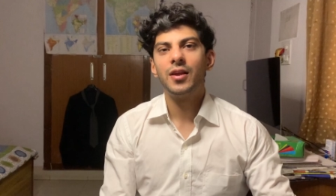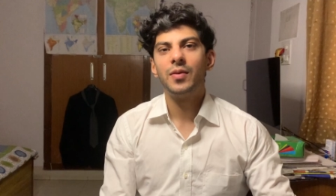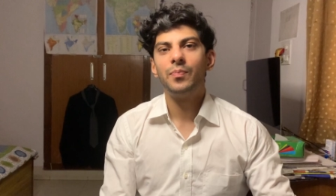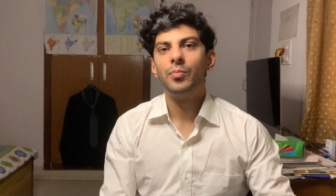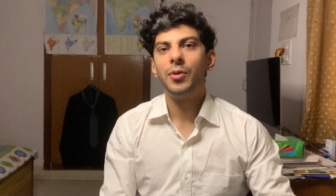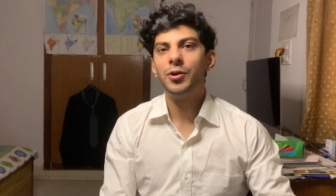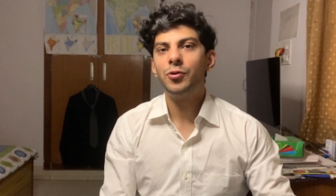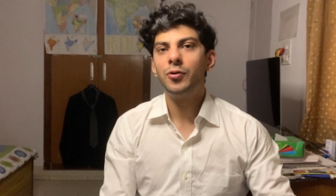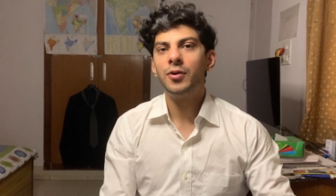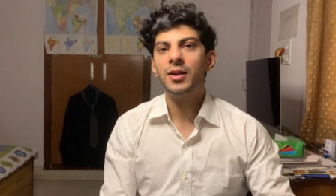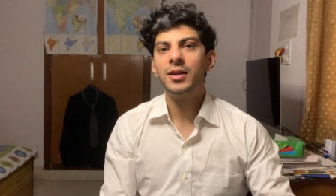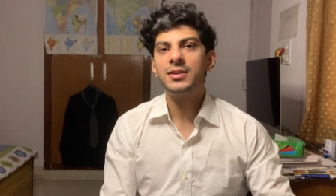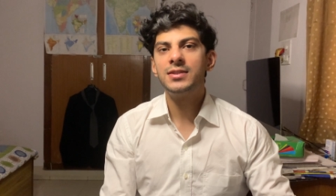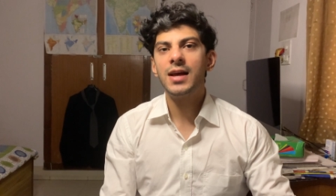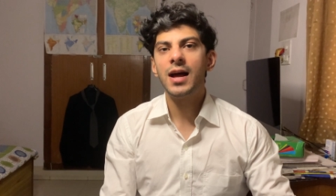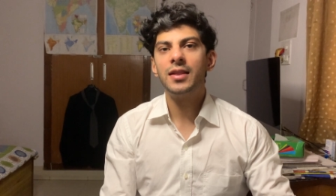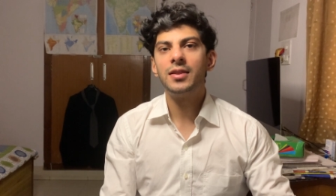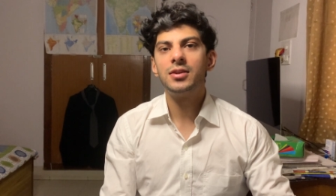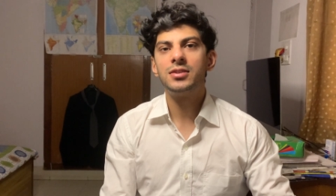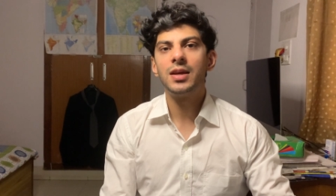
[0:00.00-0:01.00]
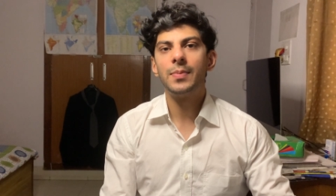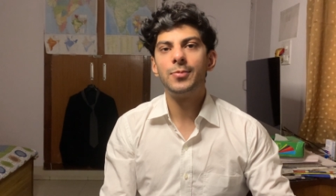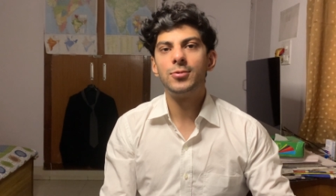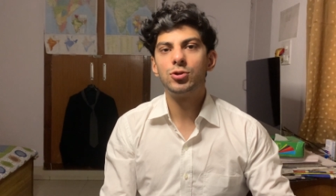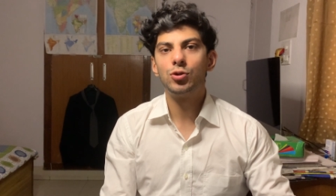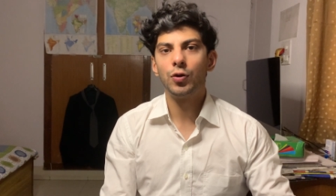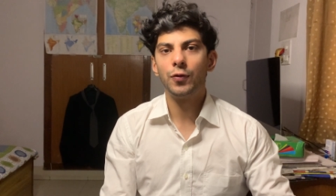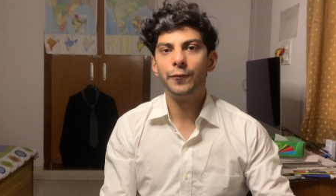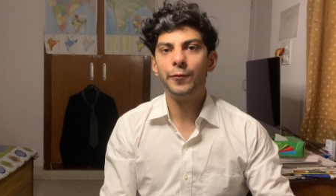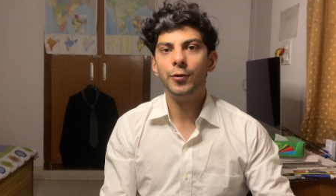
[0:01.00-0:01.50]
But to understand this
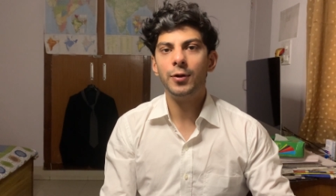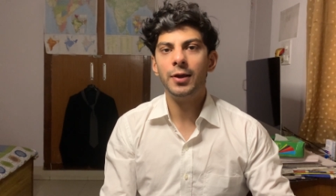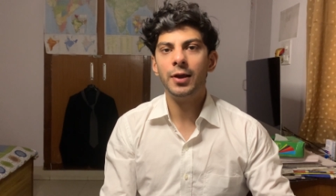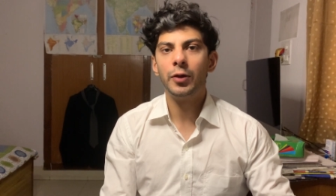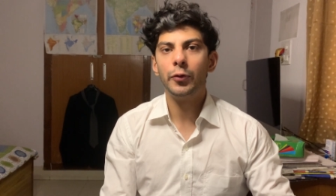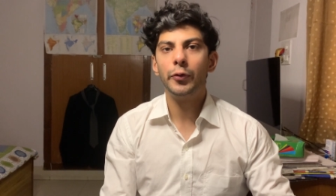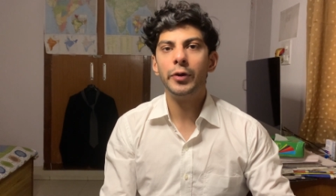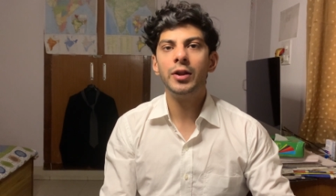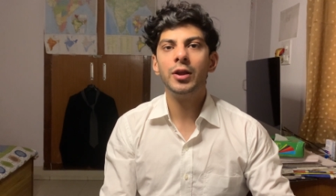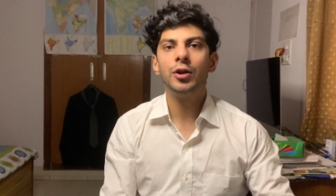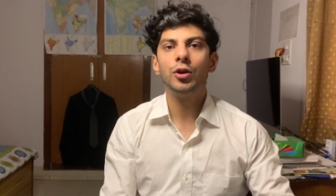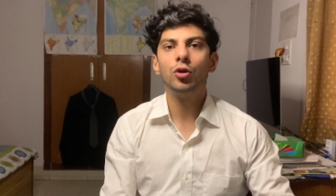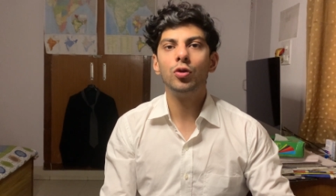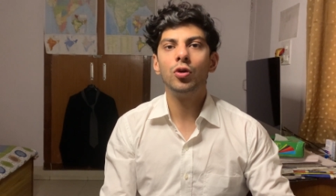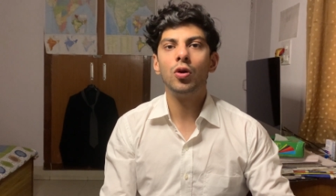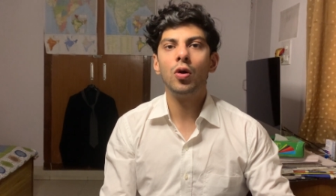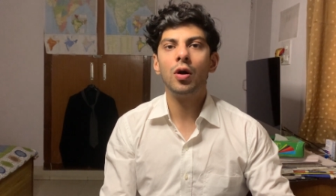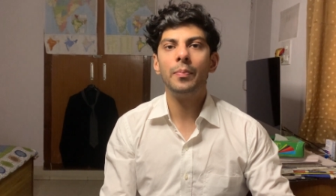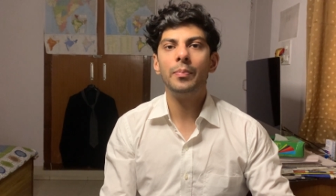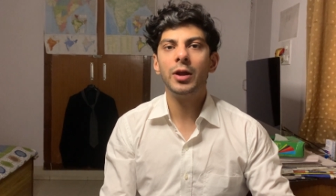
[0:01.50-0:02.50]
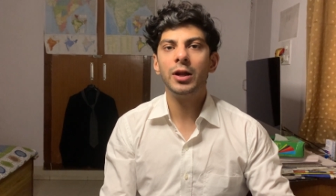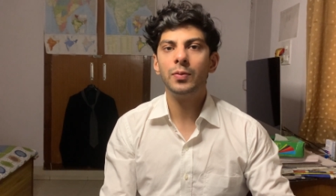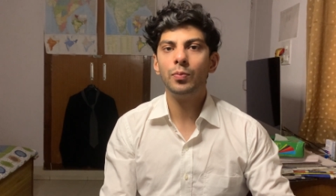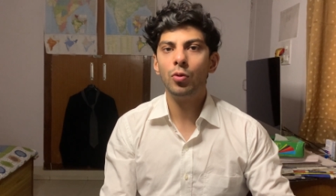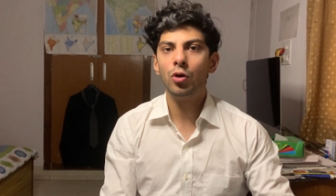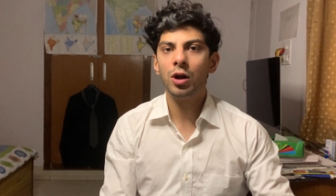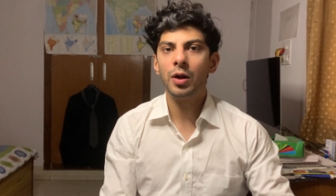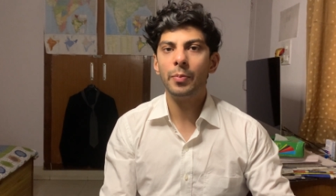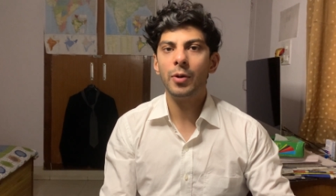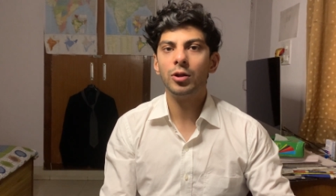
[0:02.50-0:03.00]
episode fully, we need to know a bit more about